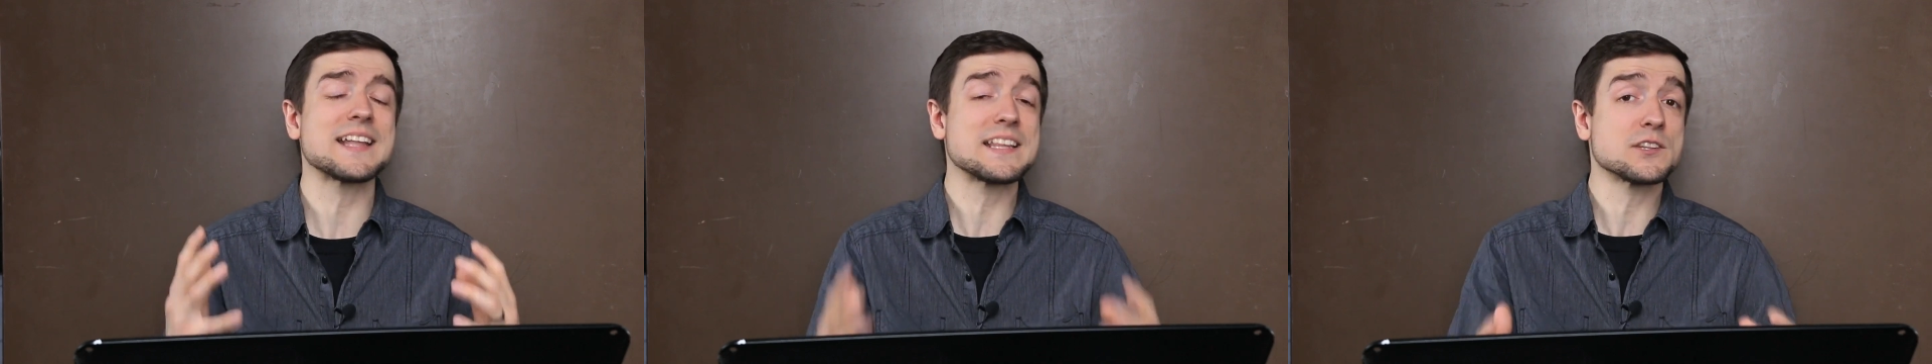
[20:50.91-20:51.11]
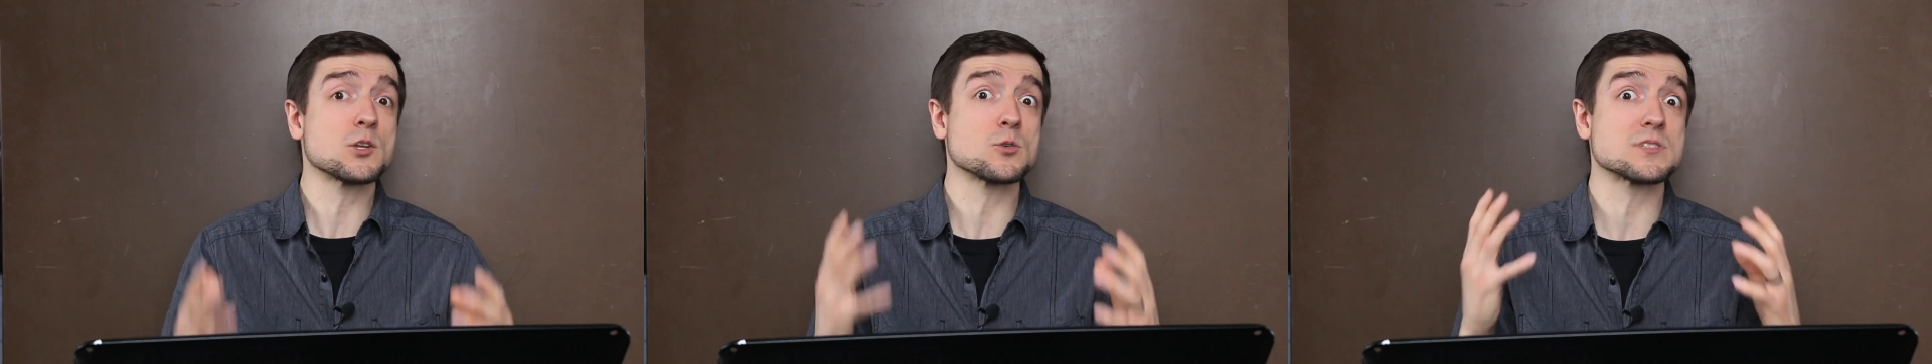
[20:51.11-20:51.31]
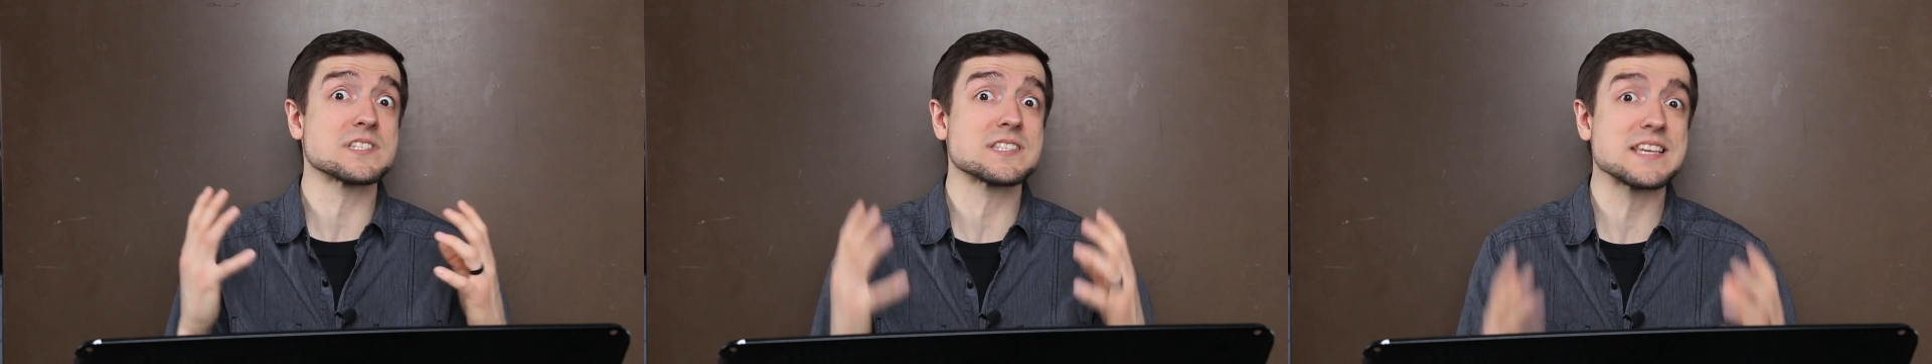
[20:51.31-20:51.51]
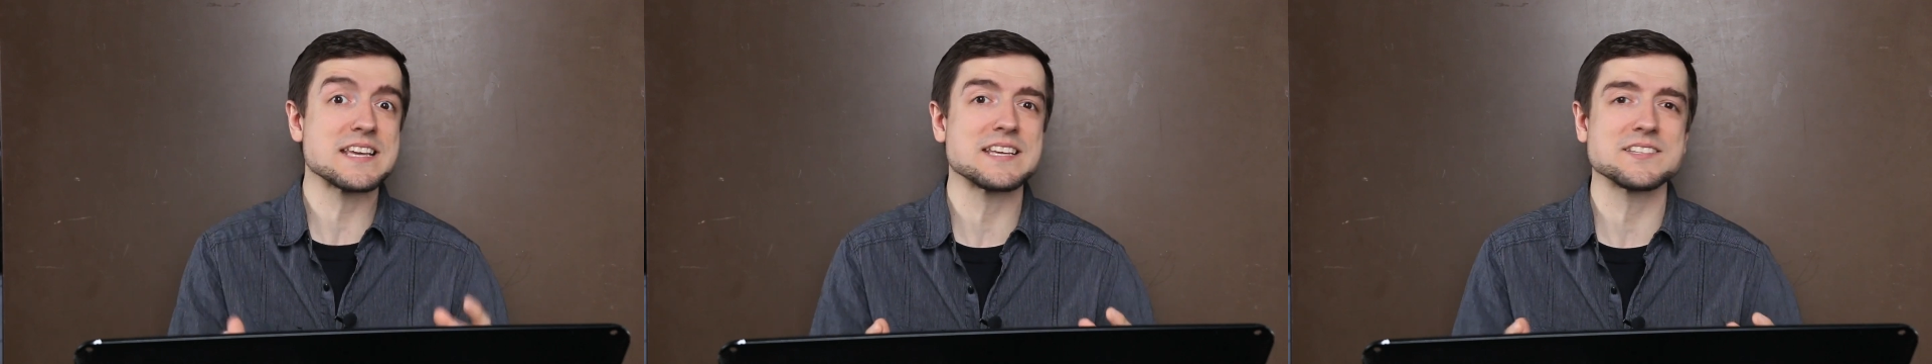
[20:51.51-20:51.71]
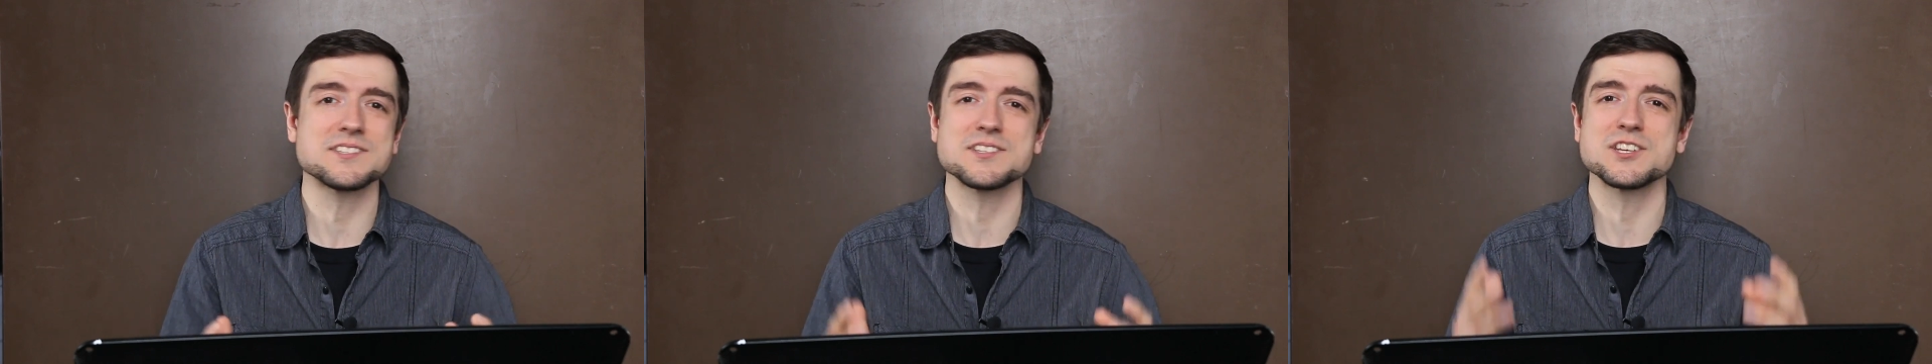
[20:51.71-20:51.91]
let those
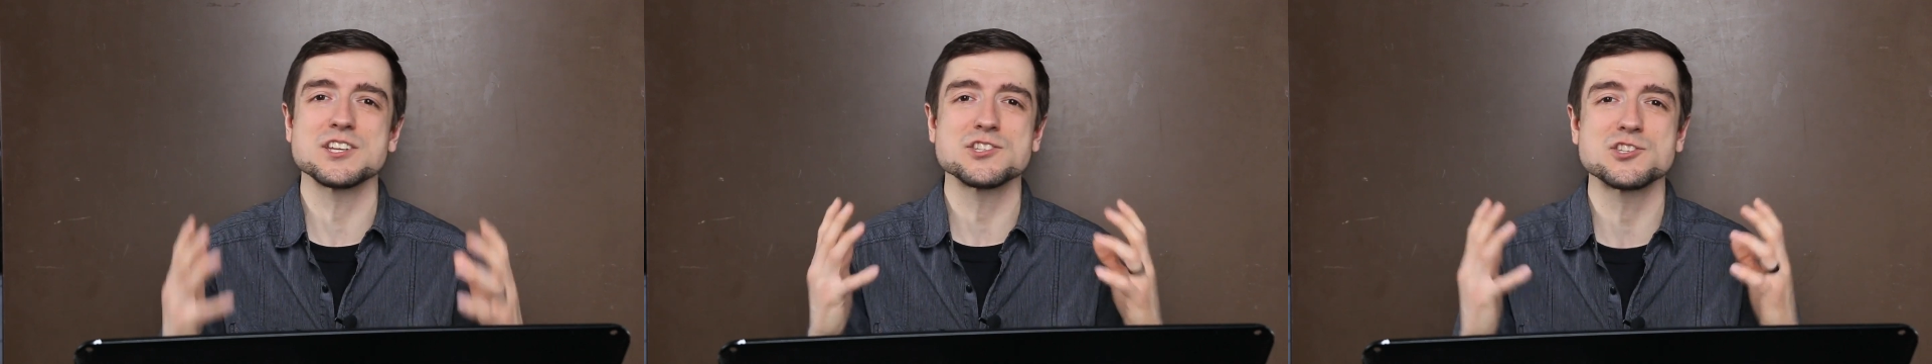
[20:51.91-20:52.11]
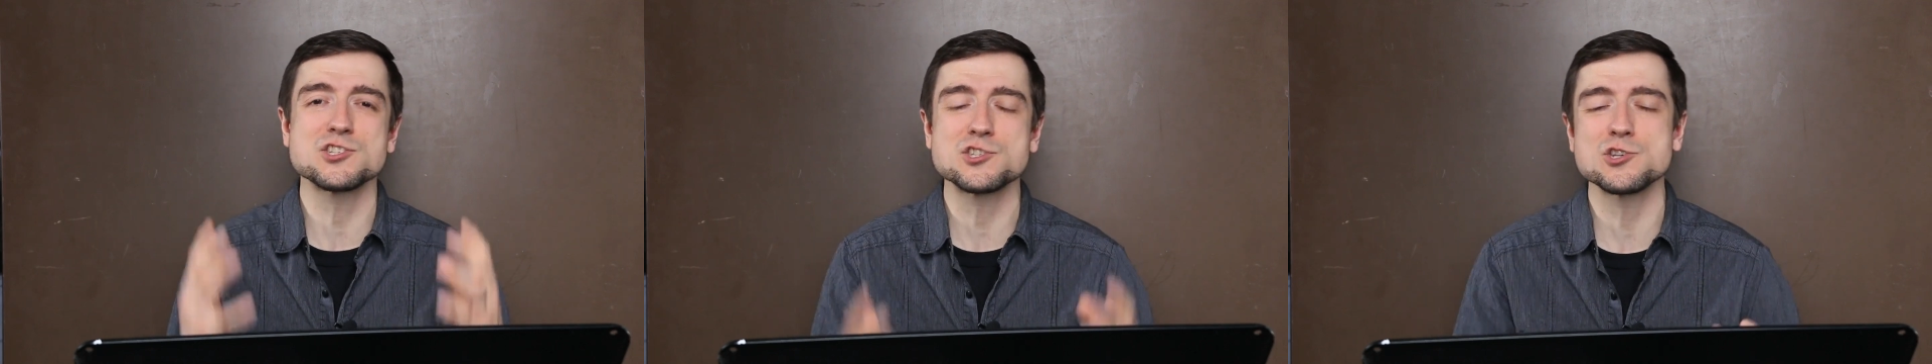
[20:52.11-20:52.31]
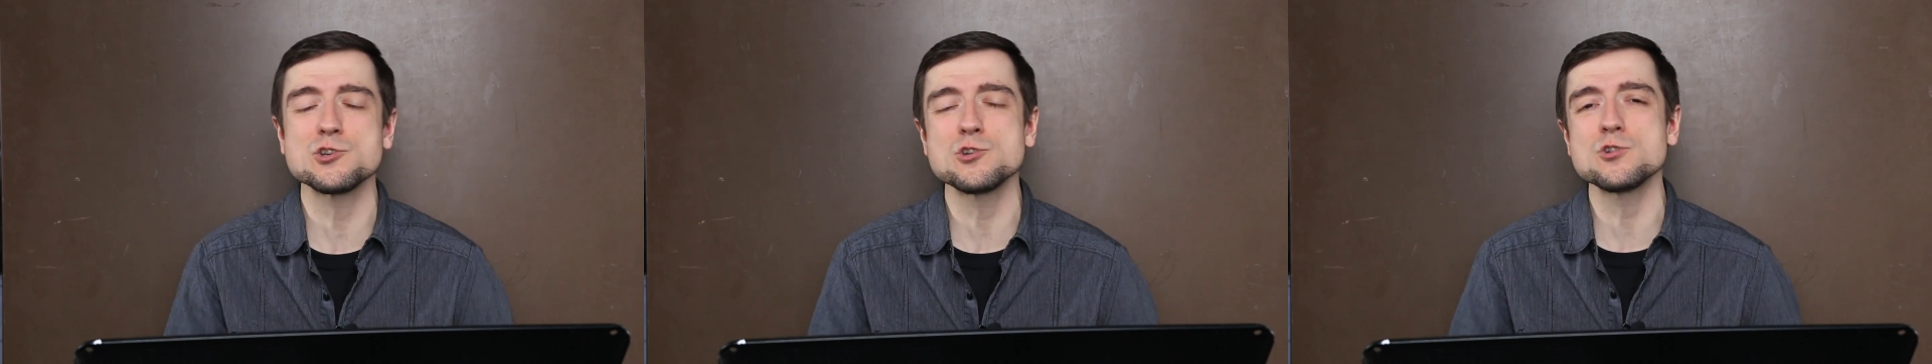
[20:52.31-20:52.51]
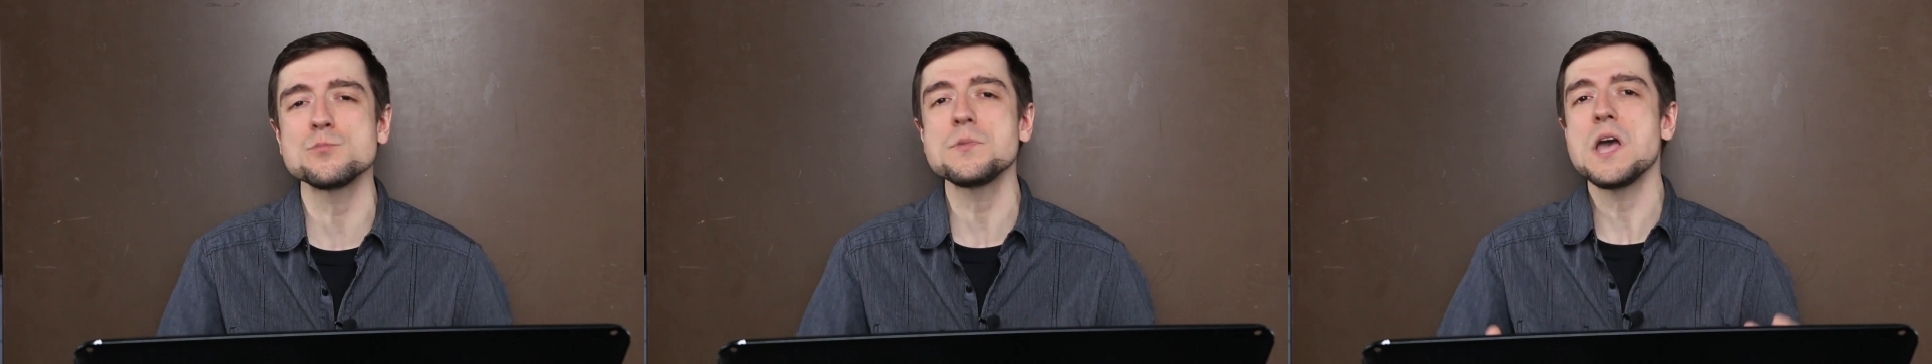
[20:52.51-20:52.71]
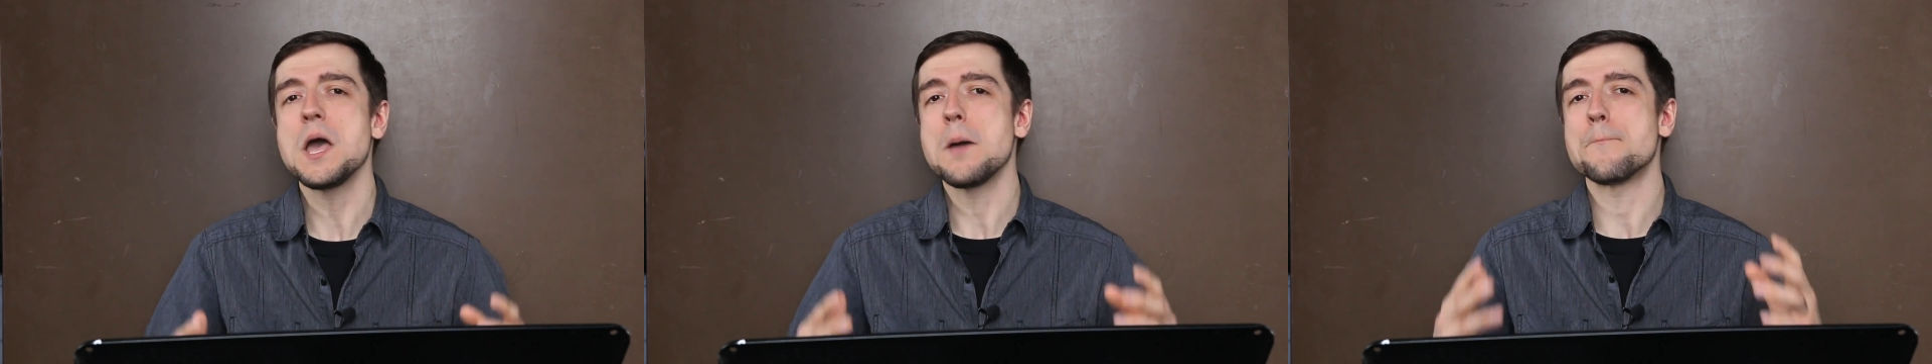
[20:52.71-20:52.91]
things
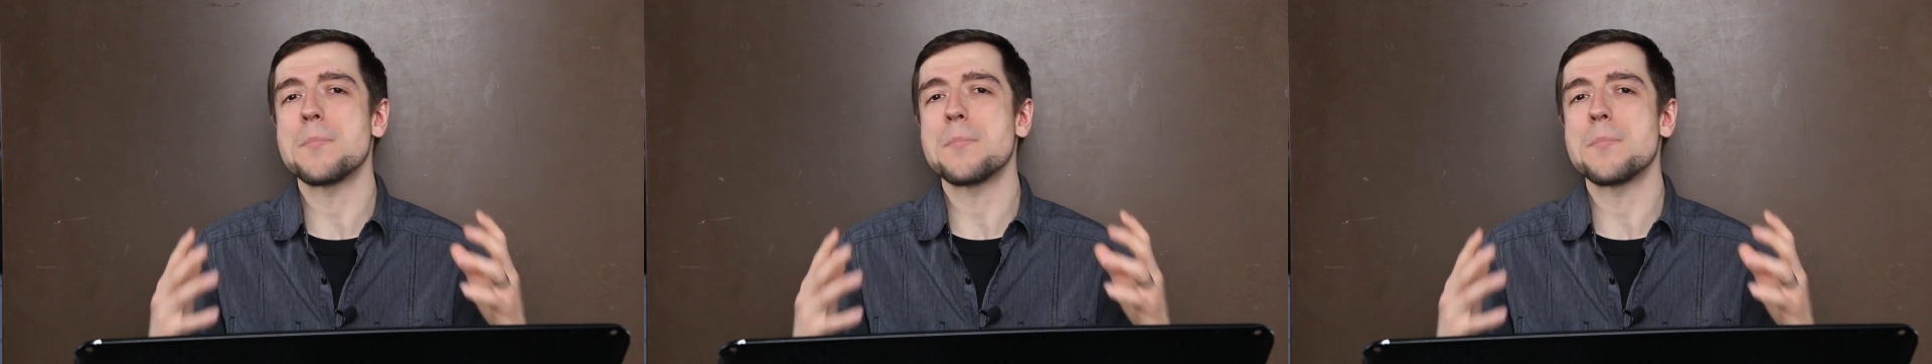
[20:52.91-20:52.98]
consume